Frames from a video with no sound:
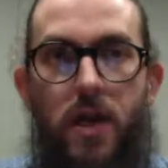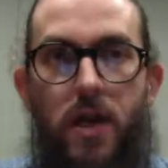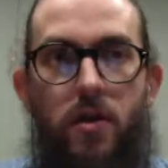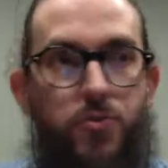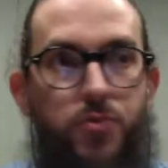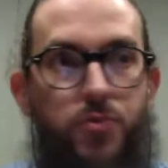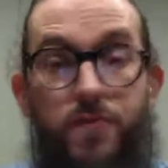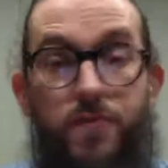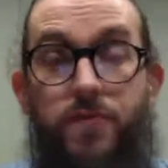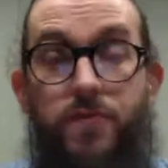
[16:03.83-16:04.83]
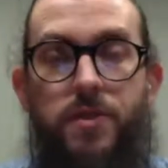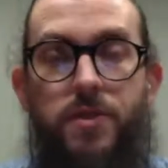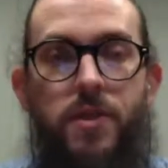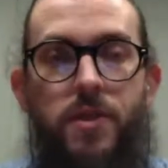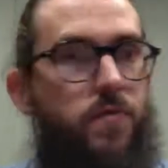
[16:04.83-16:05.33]
at our Twitter feed, for
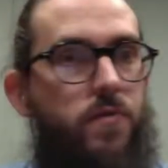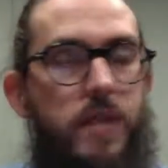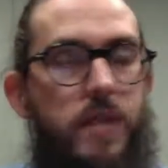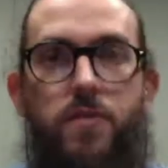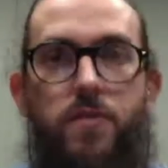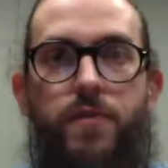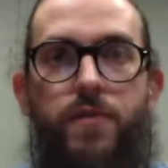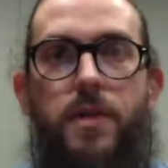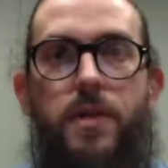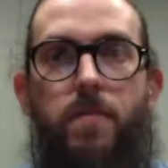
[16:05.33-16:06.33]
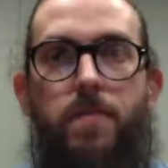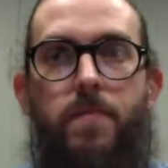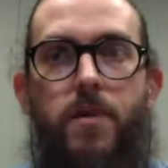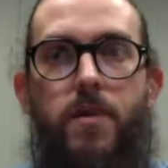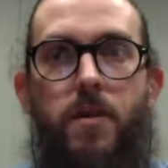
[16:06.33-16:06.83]
instance, or the Facebook feed,
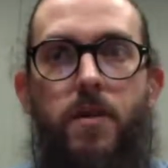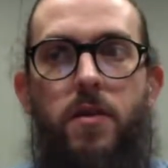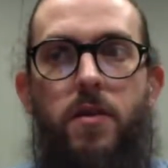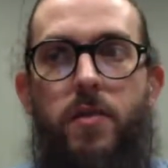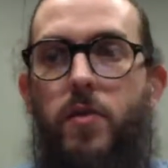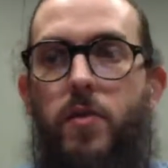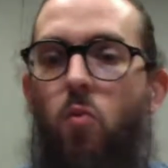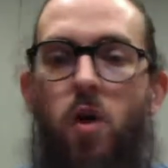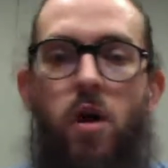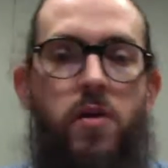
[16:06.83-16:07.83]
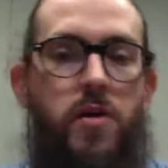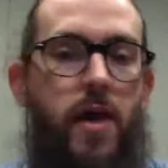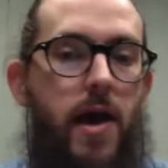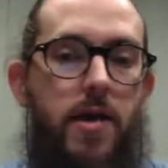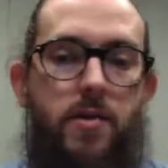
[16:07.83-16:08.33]
maybe
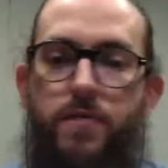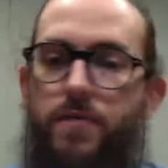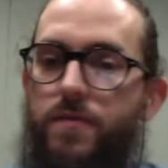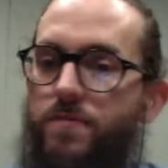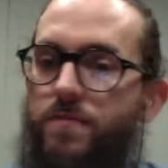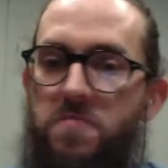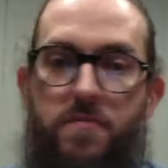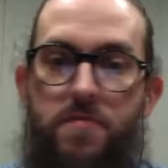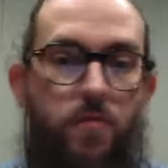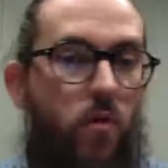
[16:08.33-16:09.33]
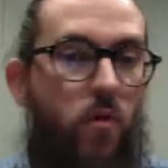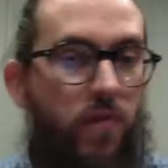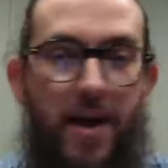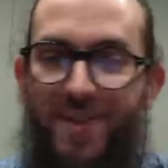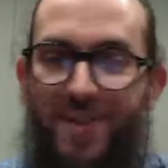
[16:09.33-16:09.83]
1 out of 4,
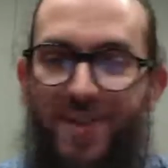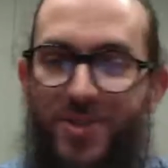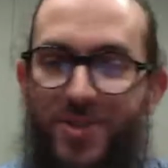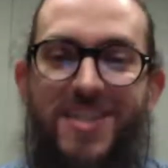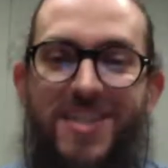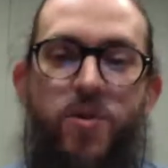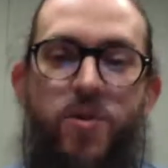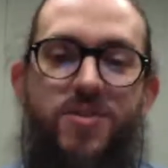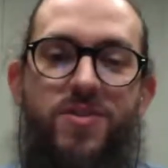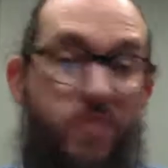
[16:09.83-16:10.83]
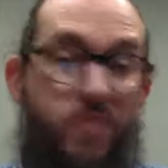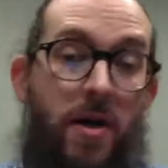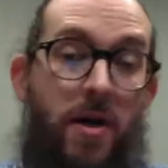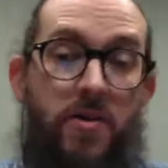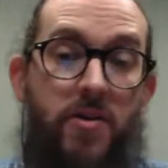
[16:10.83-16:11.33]
5, or 6 posts is really
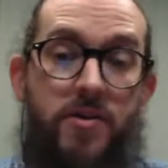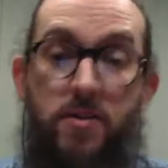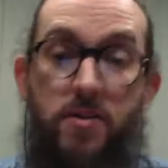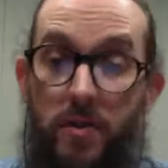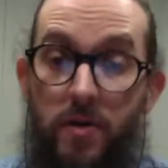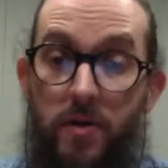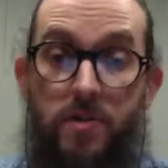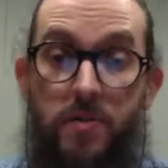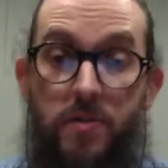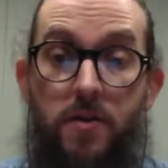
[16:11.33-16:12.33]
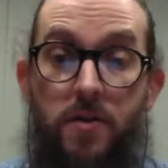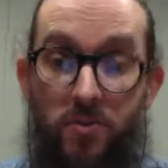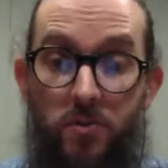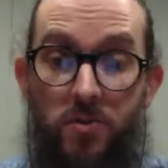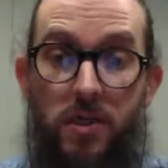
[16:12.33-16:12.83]
about us, and the rest is about
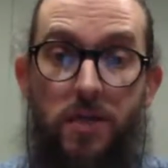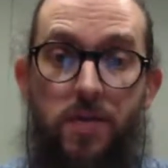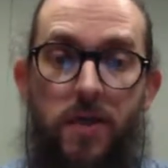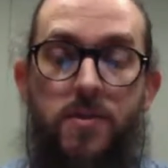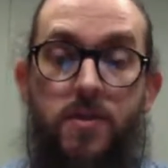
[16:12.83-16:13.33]
new music and